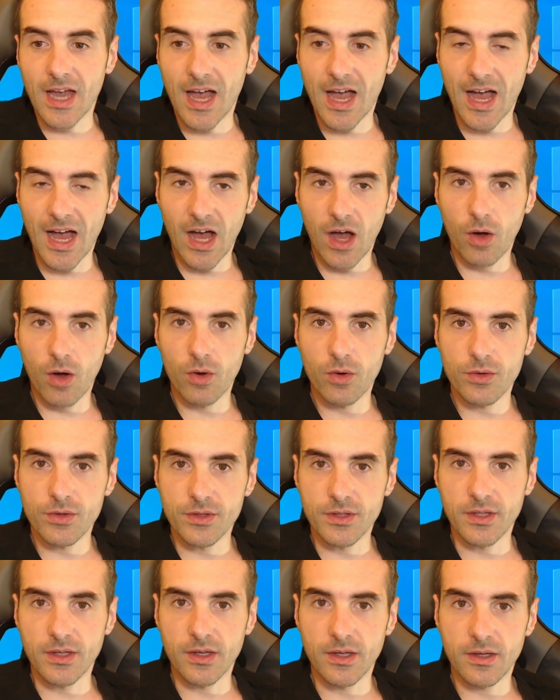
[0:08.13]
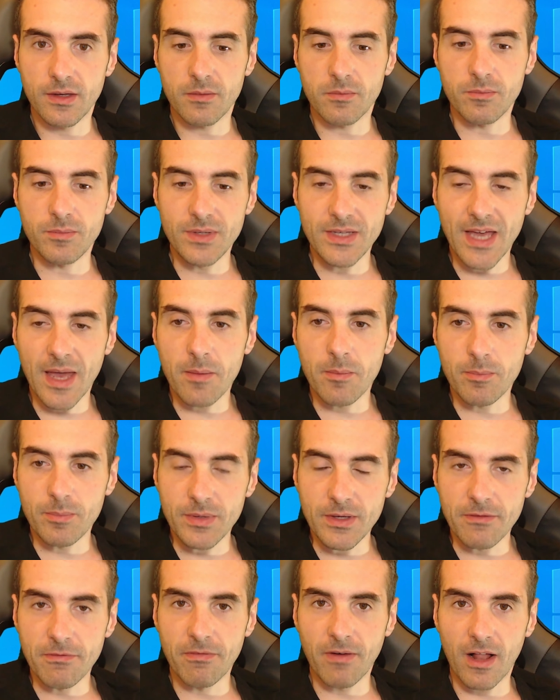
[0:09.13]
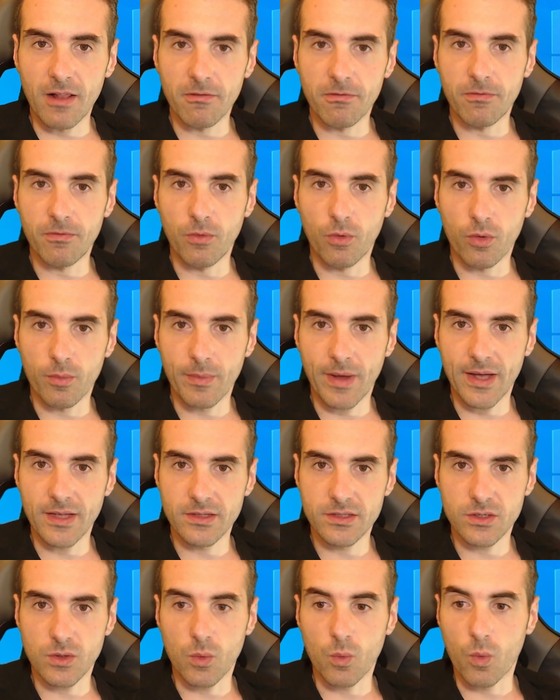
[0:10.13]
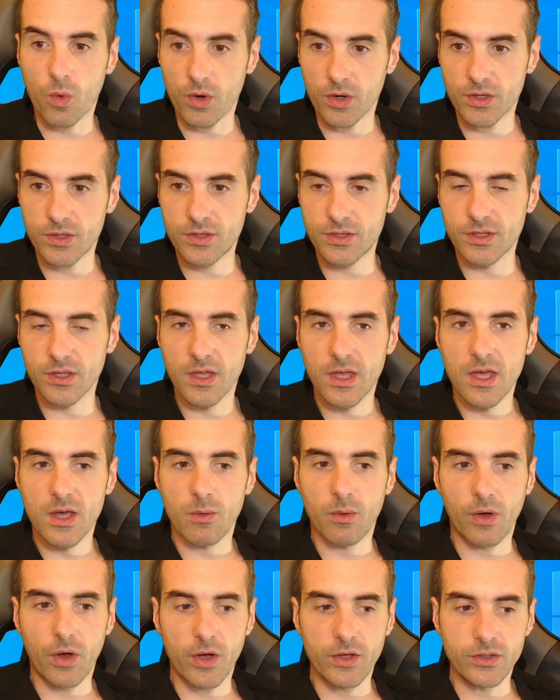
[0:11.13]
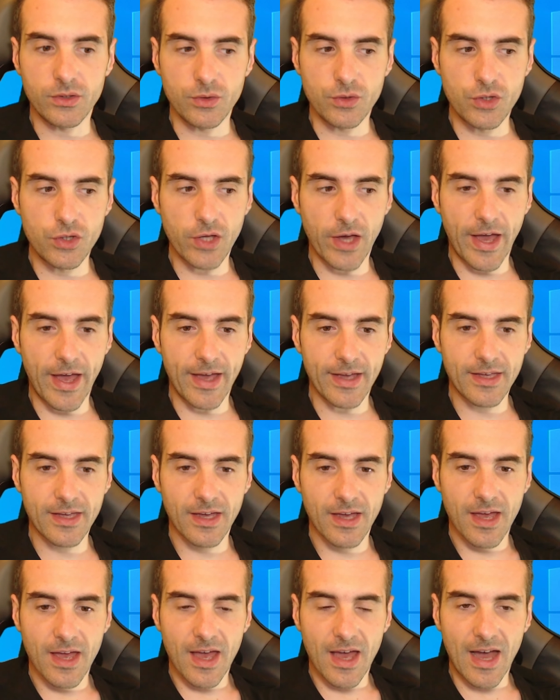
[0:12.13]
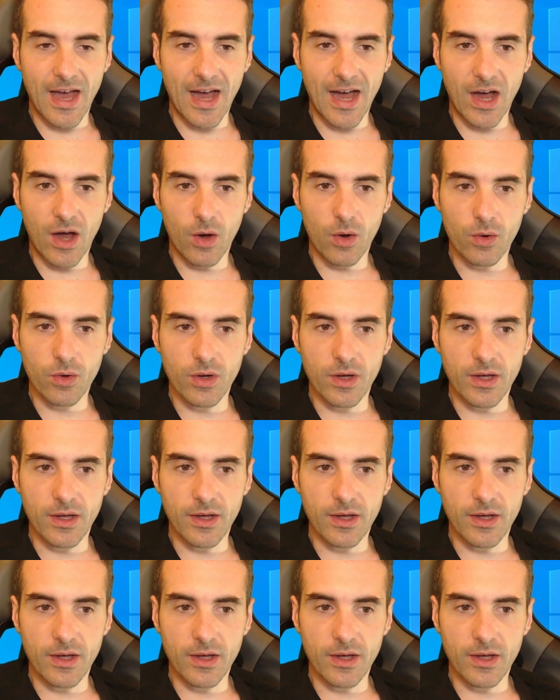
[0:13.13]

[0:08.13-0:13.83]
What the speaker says: how the BMP file format works. We're going to check how